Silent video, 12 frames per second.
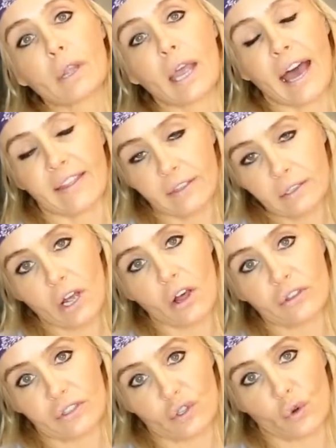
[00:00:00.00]
at the
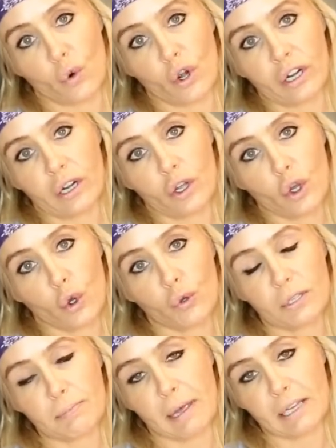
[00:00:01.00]
dollar store who
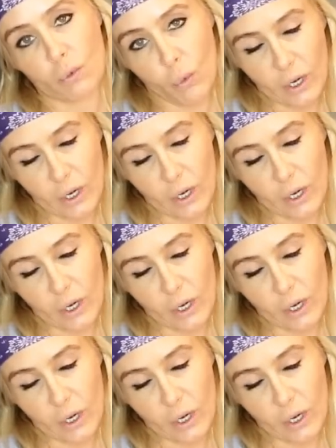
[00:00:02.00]
spent